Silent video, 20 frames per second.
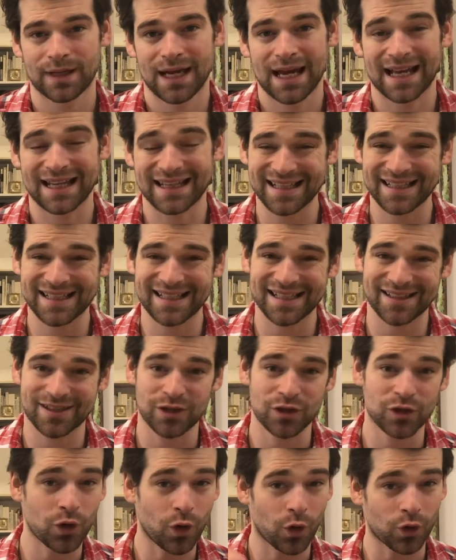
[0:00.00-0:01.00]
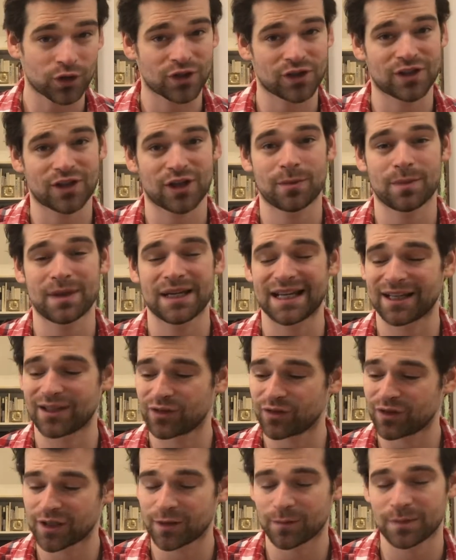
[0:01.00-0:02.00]
And this is not just going to be
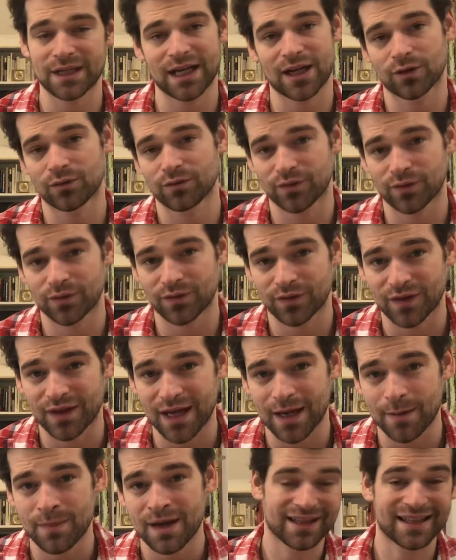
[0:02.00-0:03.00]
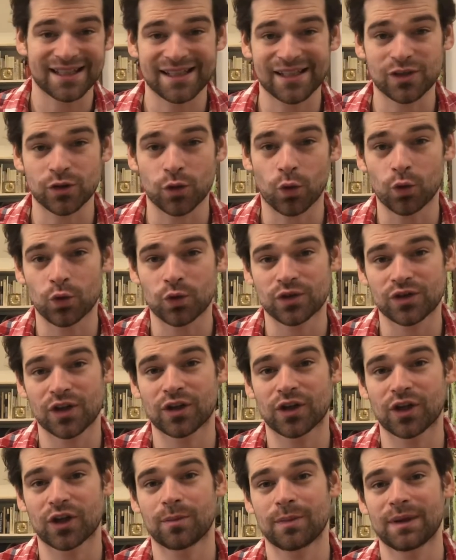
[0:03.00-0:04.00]
incredibly helpful for them, this is also
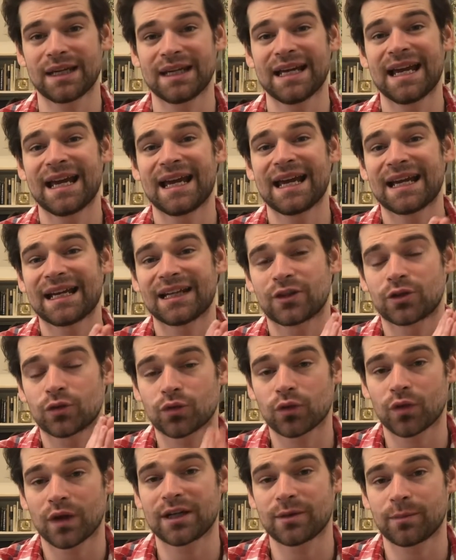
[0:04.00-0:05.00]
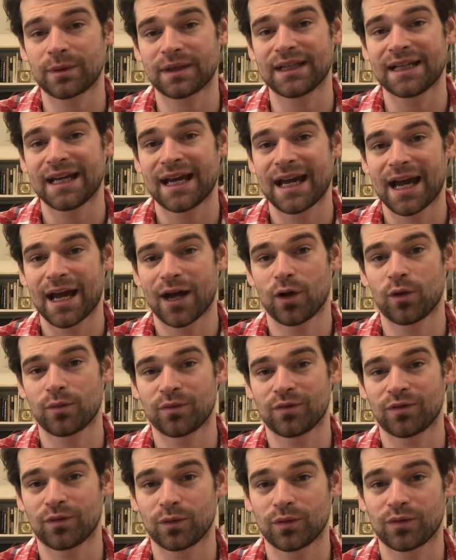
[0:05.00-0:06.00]
going to be incredibly
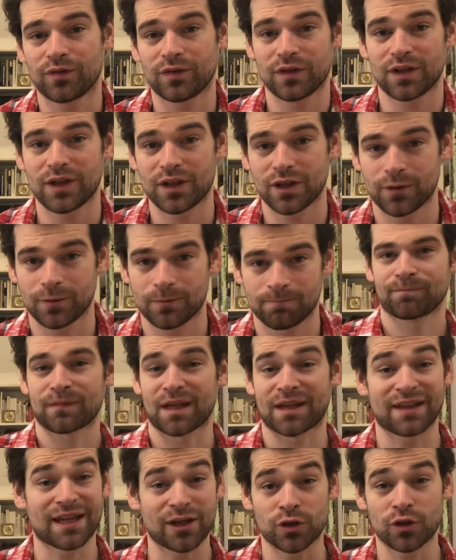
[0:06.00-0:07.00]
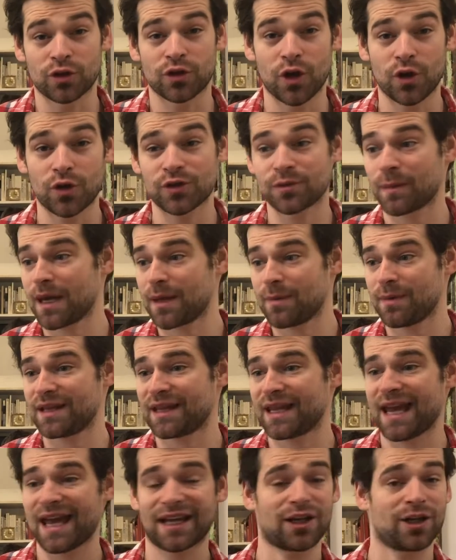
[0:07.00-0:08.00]
helpful for you. And then who knows, maybe
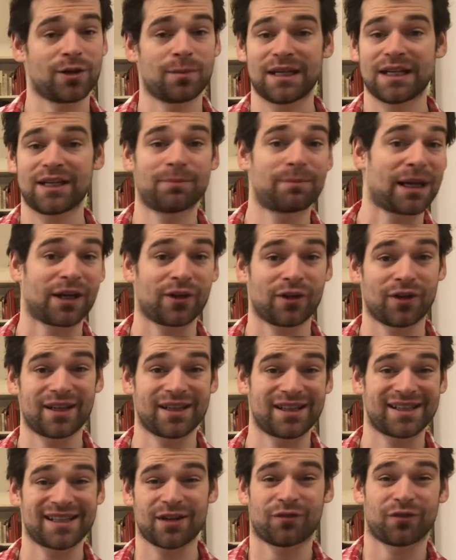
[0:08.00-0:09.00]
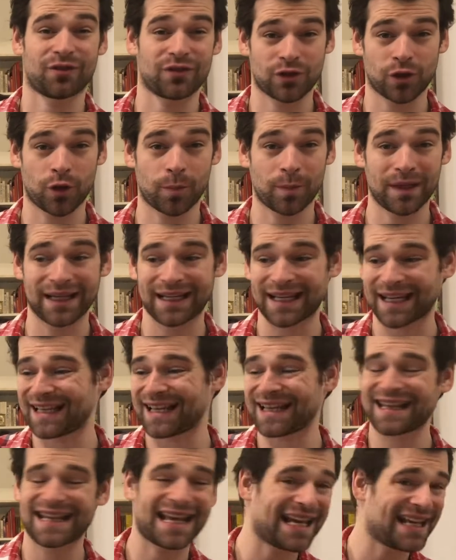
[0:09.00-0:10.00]
they're going to be better at a different topic and
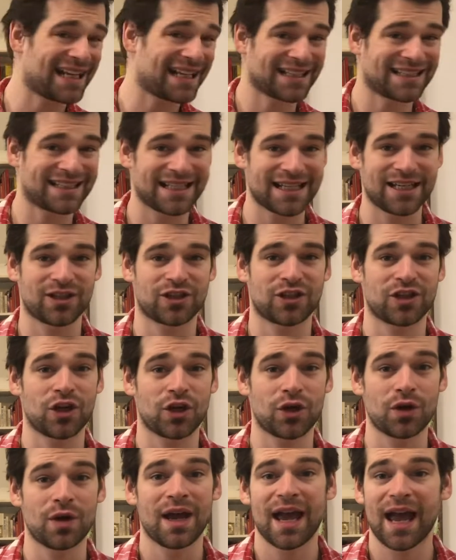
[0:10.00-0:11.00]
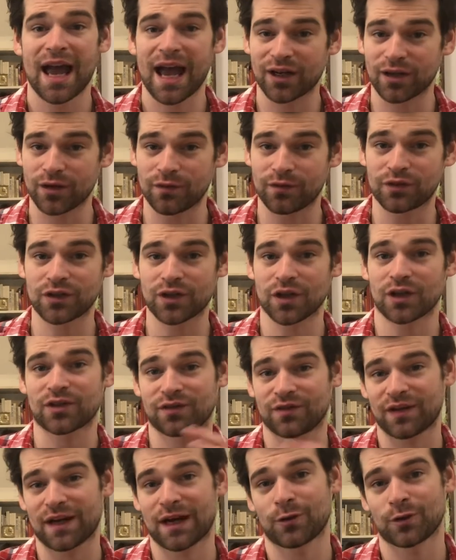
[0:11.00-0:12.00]
then they can teach you and you've just
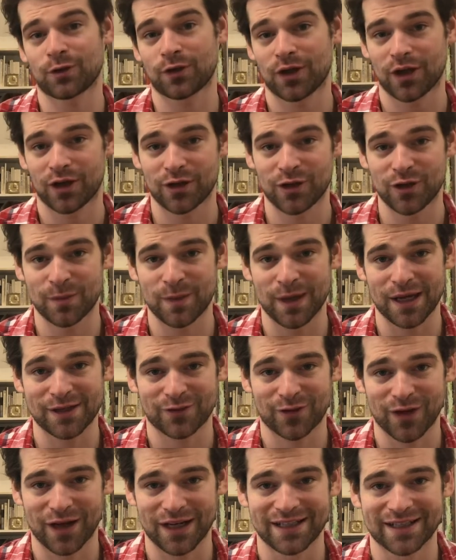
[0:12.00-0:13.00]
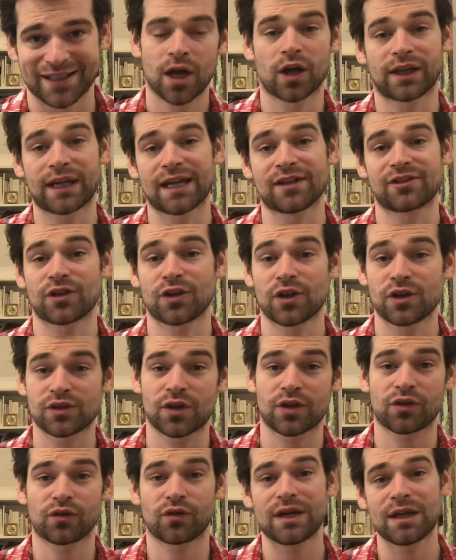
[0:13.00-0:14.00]
found a new best friend. Okay, so those are
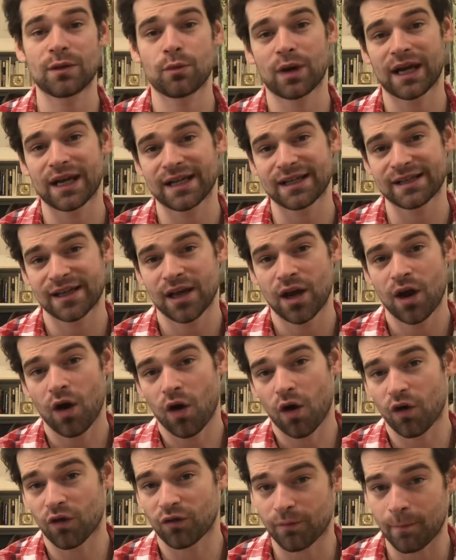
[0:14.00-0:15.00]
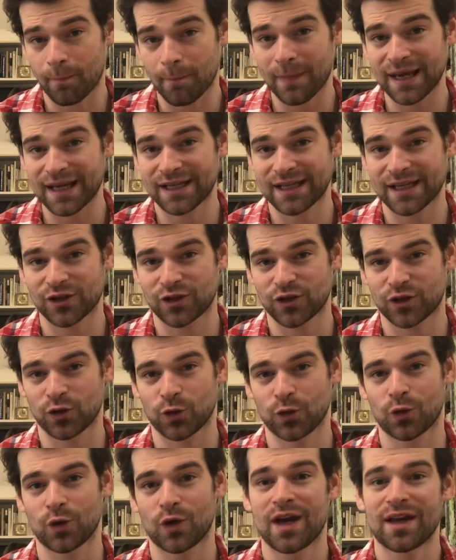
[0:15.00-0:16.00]
3 ways of making
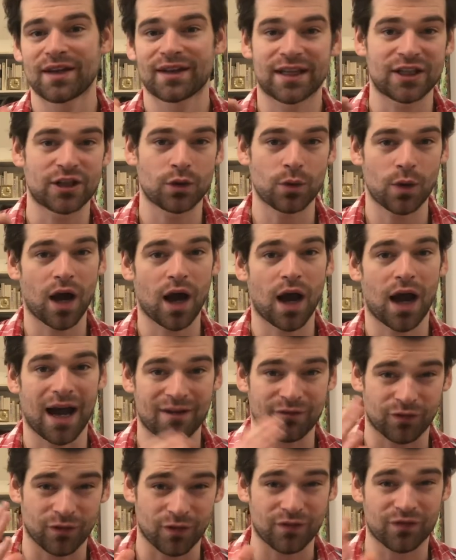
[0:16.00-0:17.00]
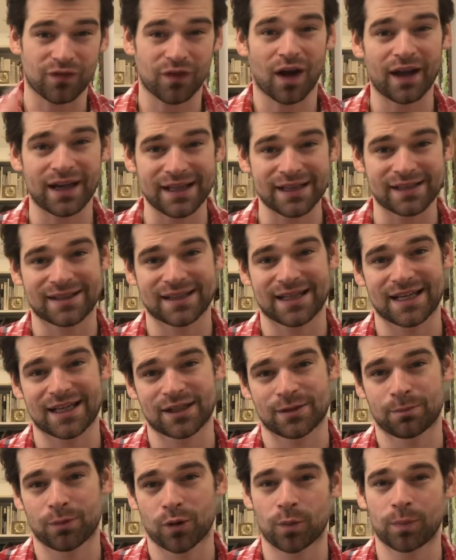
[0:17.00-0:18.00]
sure that you have revised things
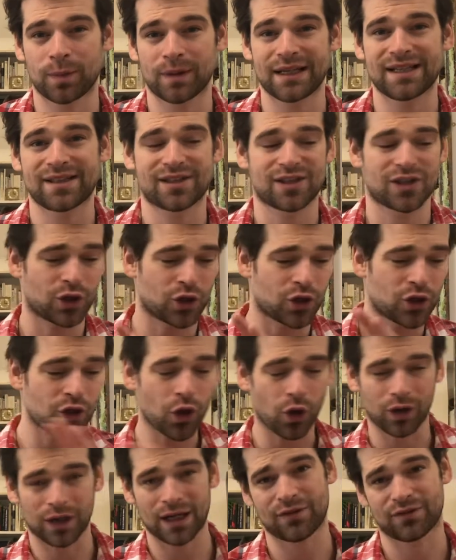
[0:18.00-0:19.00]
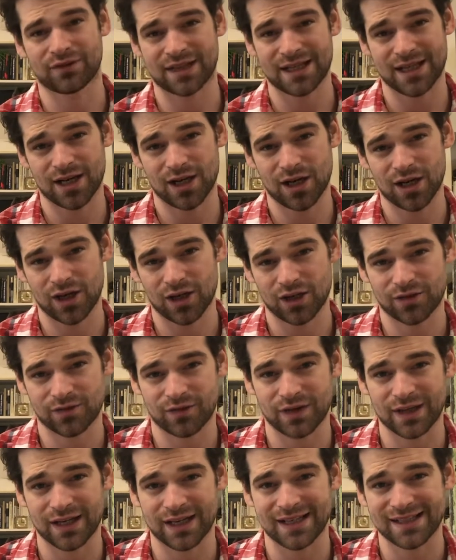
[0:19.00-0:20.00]
properly so you're not left in the lurch for
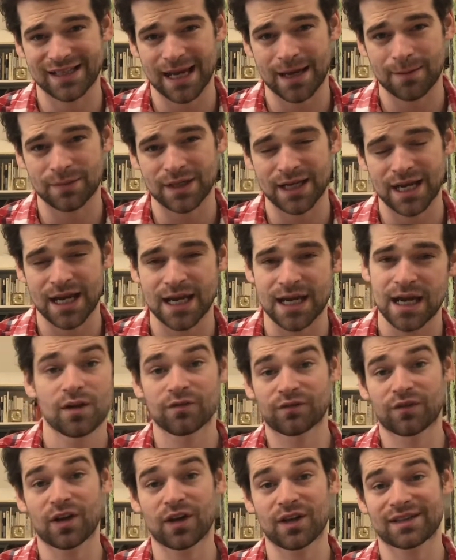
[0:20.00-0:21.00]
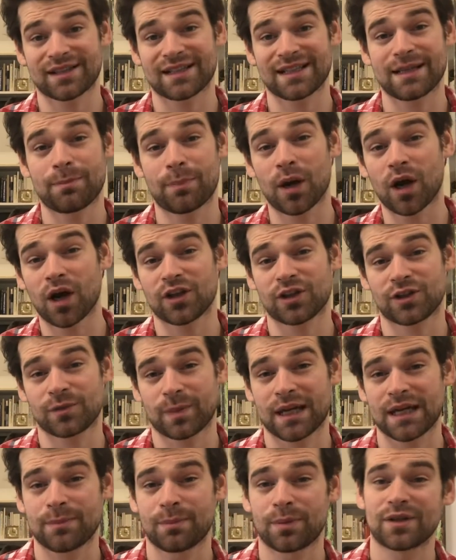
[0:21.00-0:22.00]
the exam day. Firstly, past
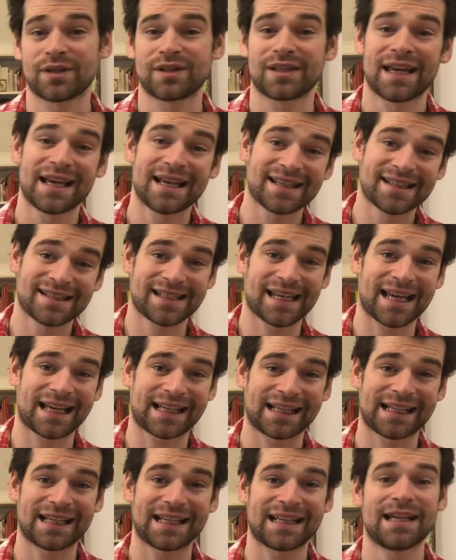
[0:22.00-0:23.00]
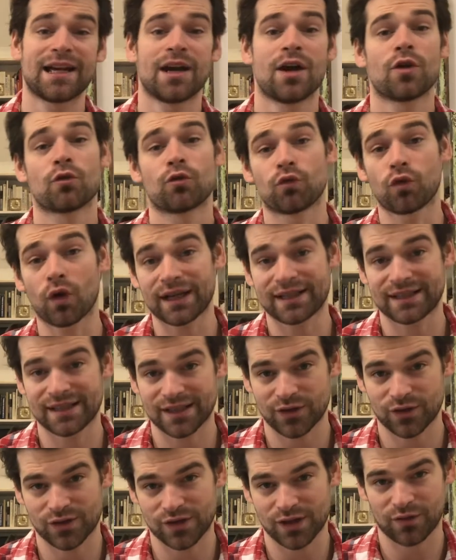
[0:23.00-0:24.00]
papers. Secondly, writing
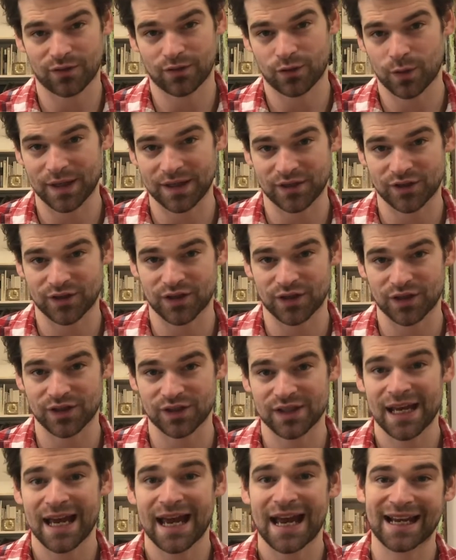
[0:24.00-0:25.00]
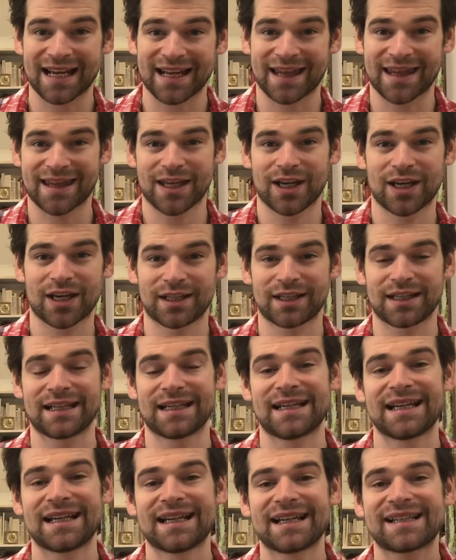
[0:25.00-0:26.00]
yourself questions. And
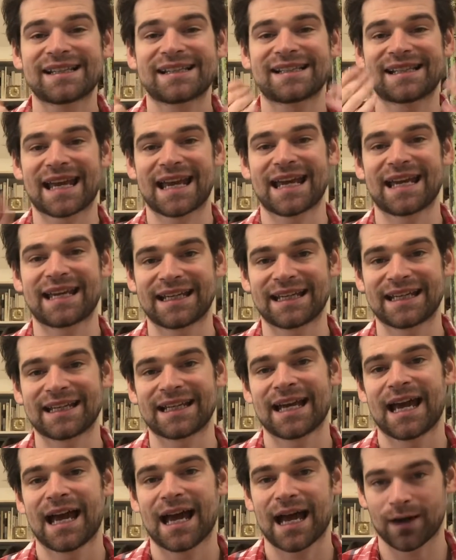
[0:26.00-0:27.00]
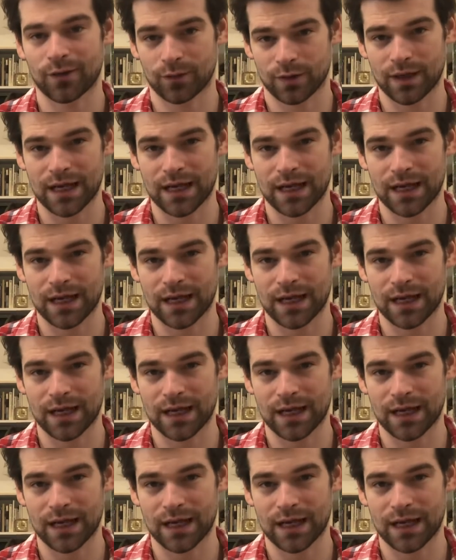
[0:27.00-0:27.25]
thirdly, saying it out